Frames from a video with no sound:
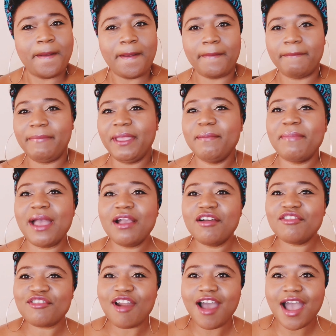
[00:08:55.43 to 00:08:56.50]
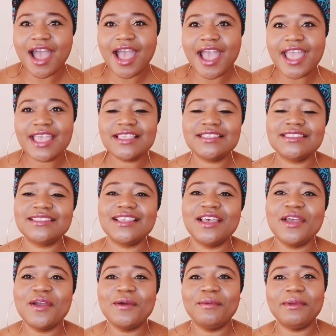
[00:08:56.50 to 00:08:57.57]
a big bag of rice,
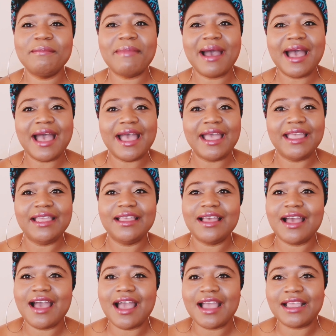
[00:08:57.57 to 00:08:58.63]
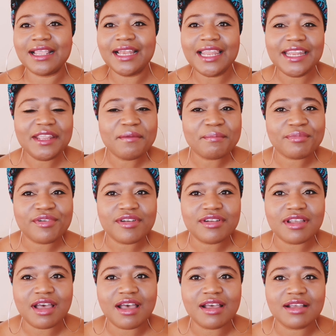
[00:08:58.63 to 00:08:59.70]
we buy our cleaning
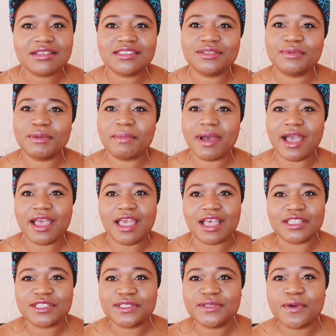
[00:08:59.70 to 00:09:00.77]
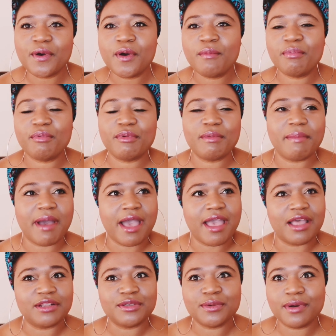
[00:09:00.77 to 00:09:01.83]
product, we buy our soap, we buy
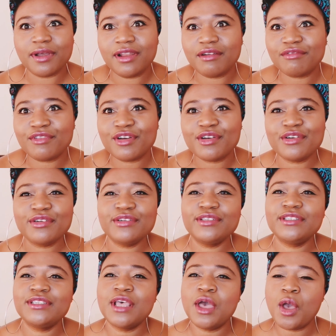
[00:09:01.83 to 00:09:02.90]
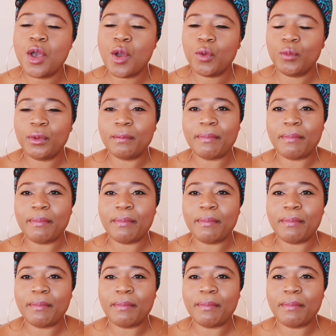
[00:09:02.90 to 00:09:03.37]
our toilet rolls, we